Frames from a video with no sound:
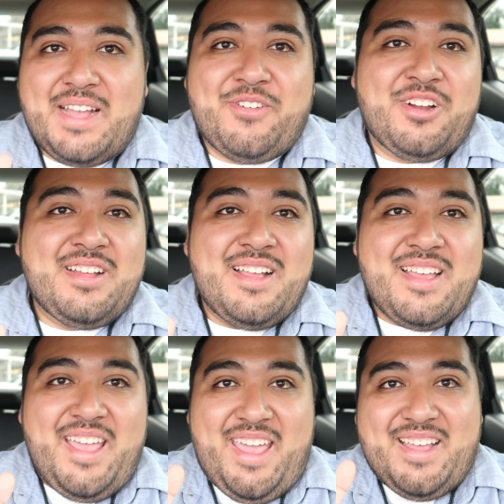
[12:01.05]
ever,
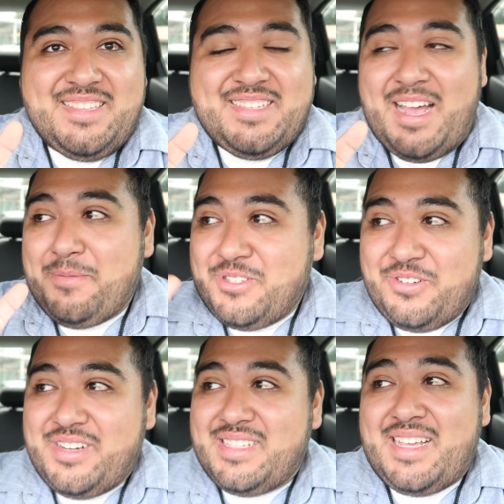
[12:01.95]
and
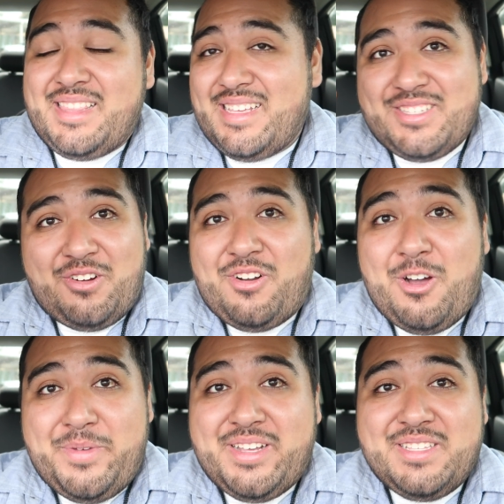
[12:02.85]
opportunities like this are
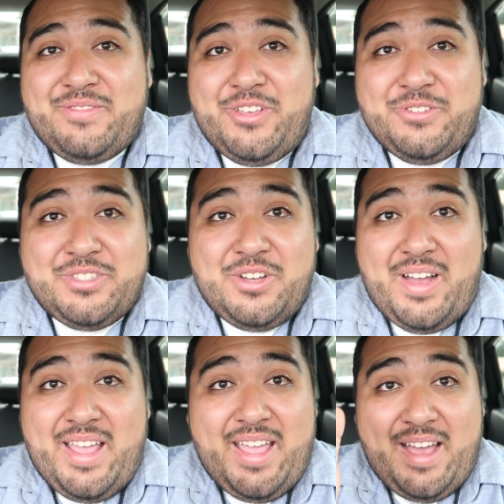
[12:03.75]
all because of you. So
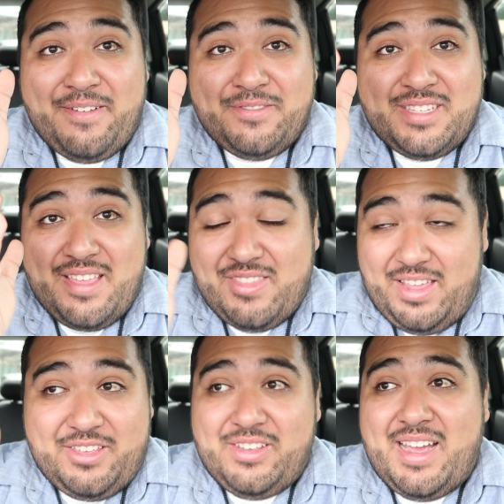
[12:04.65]
I have to
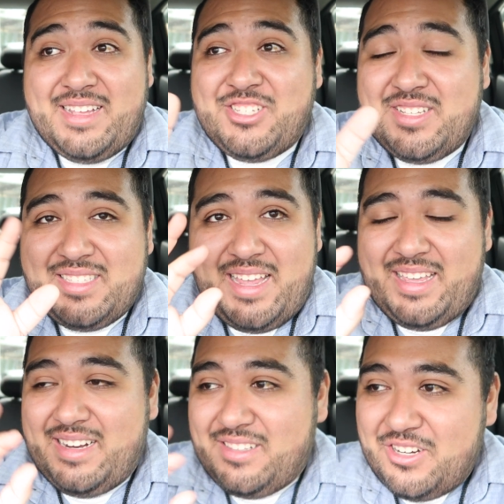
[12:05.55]
thank you guys, just
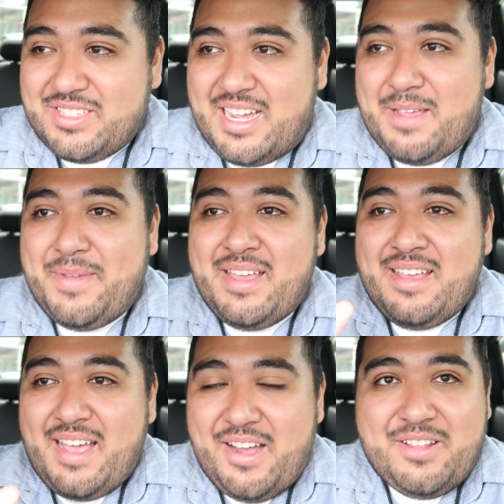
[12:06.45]
taking a little time
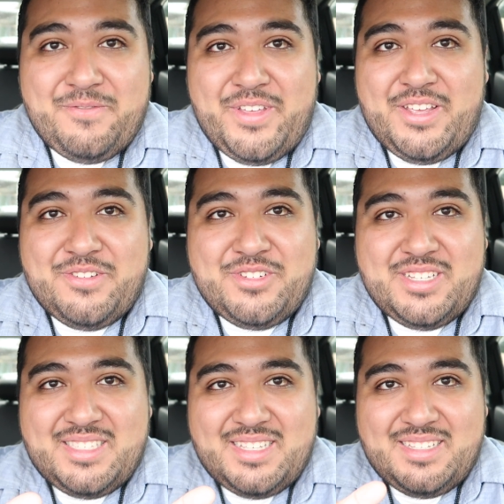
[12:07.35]
out of the video
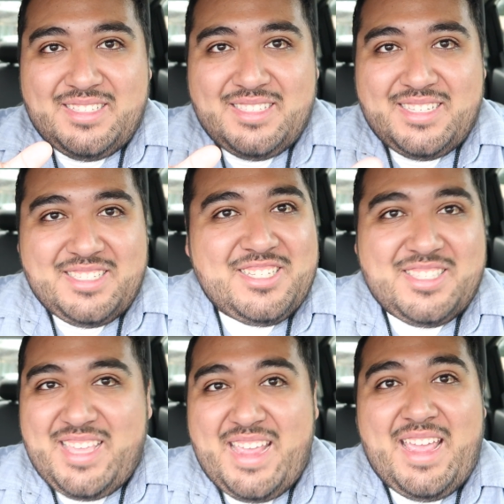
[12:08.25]
just to
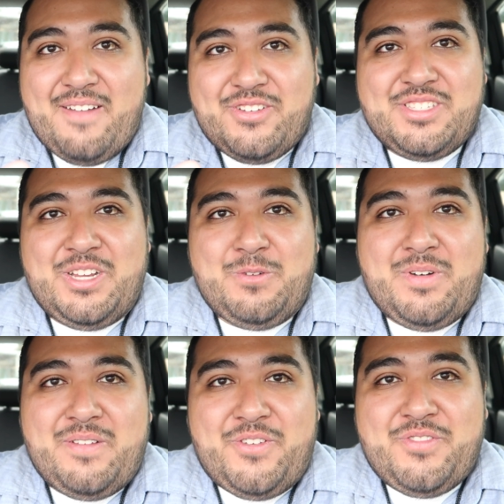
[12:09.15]
thank every single
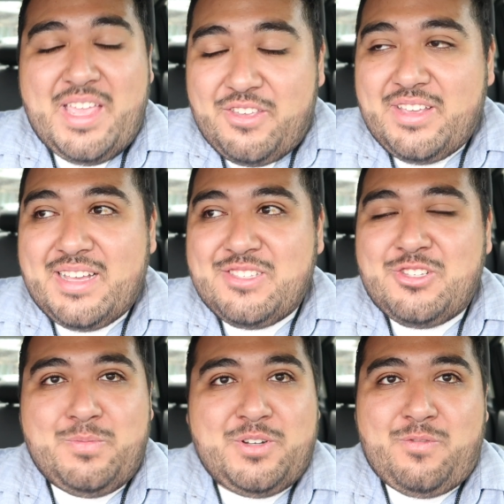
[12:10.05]
one of you. Thank you guys
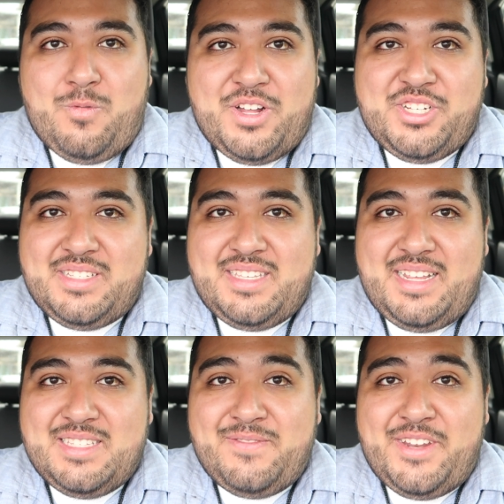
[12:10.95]
so much for watching
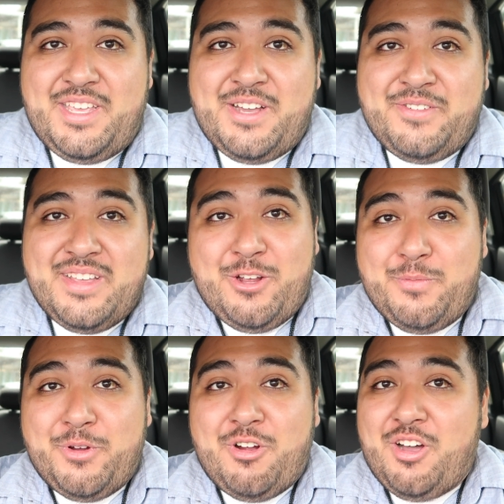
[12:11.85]
today's video. I
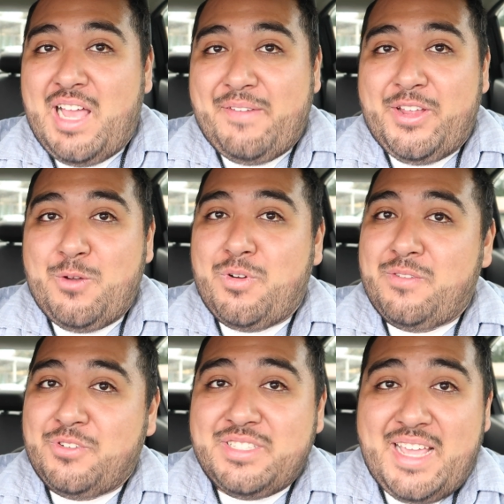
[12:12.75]
hope you're all having a
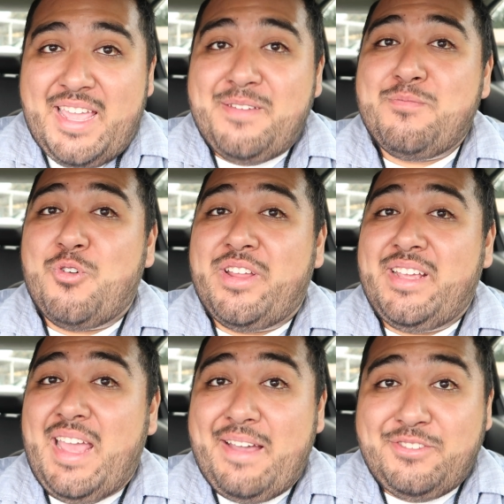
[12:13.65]
wonderful day,
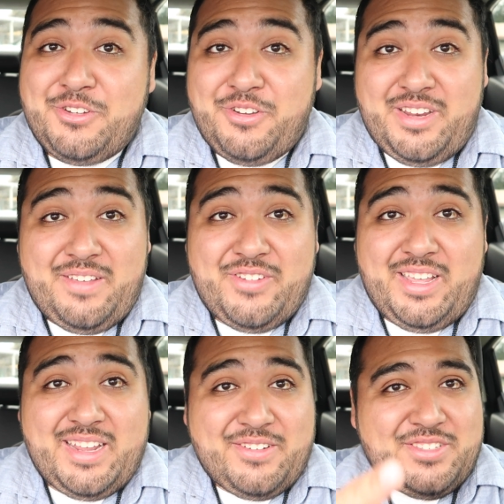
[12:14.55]
morning, afternoon, and
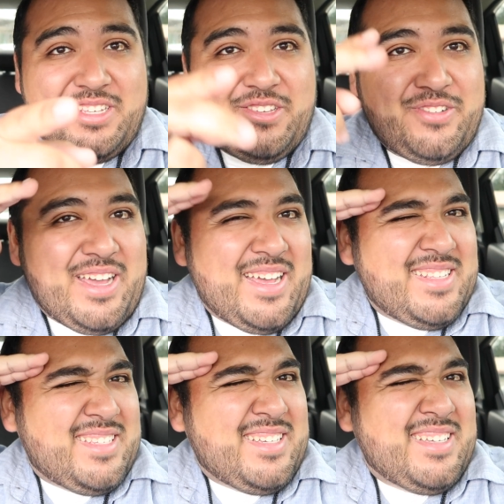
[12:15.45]
evening, and I'll see you guys